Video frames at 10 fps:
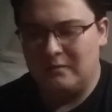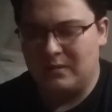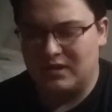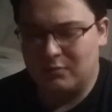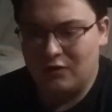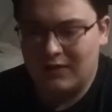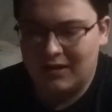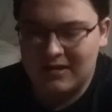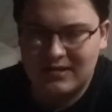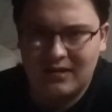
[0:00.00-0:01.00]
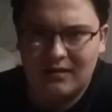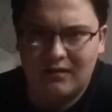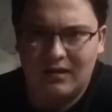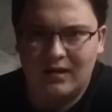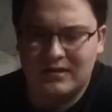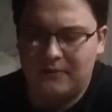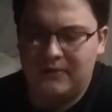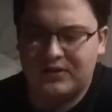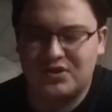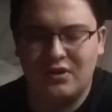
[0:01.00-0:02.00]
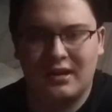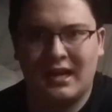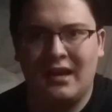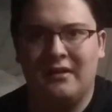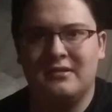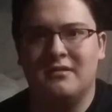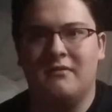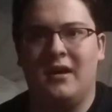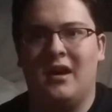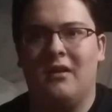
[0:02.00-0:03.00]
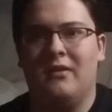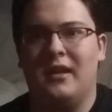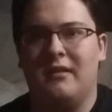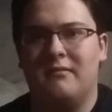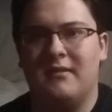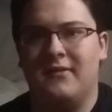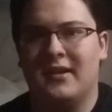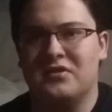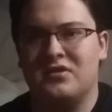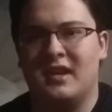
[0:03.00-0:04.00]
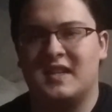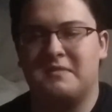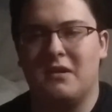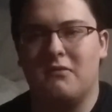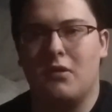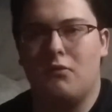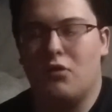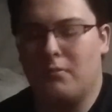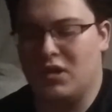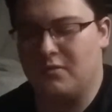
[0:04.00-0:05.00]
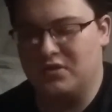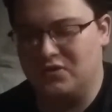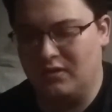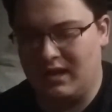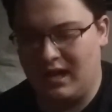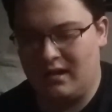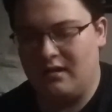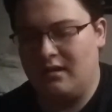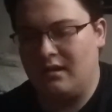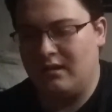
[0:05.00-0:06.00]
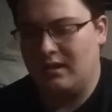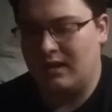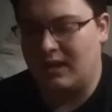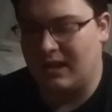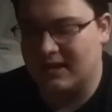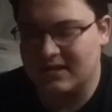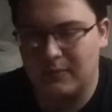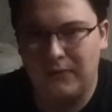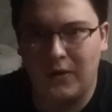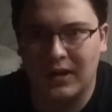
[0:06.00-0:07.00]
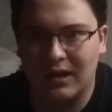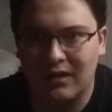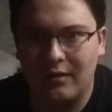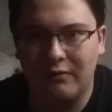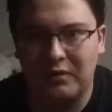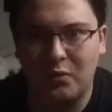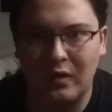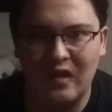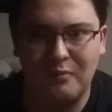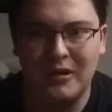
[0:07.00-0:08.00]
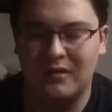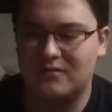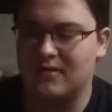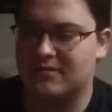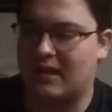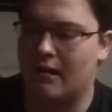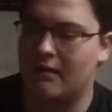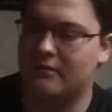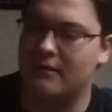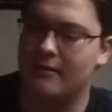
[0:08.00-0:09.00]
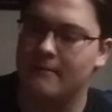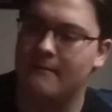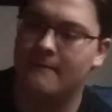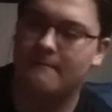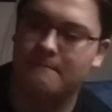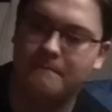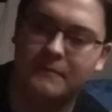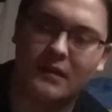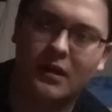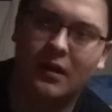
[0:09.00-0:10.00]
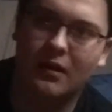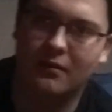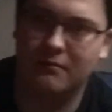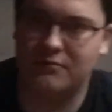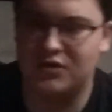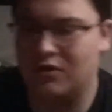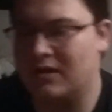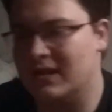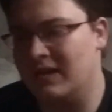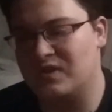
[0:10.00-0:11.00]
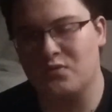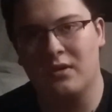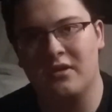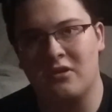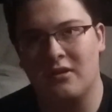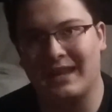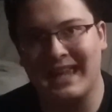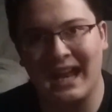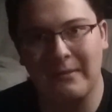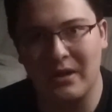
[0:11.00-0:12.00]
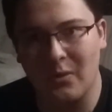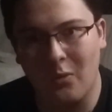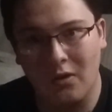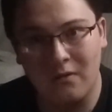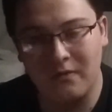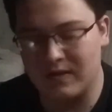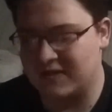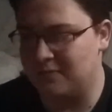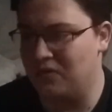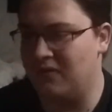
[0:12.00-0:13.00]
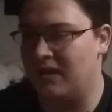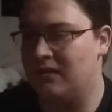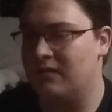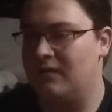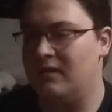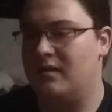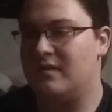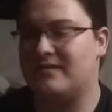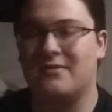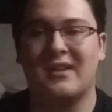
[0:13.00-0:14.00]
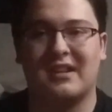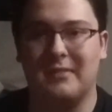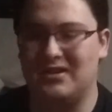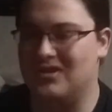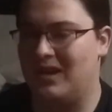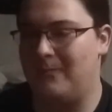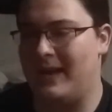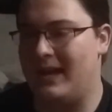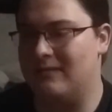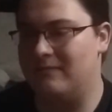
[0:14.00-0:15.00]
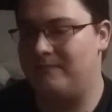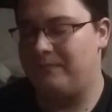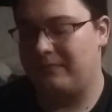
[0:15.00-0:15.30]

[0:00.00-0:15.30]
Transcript: but the movie it's a fictional account of how Shakespeare wrote Romeo and Juliet. He ends up falling in love with Gwyneth Paltrow's character, Judi Dench won her Academy Award for this movie. It's directed by John Madden.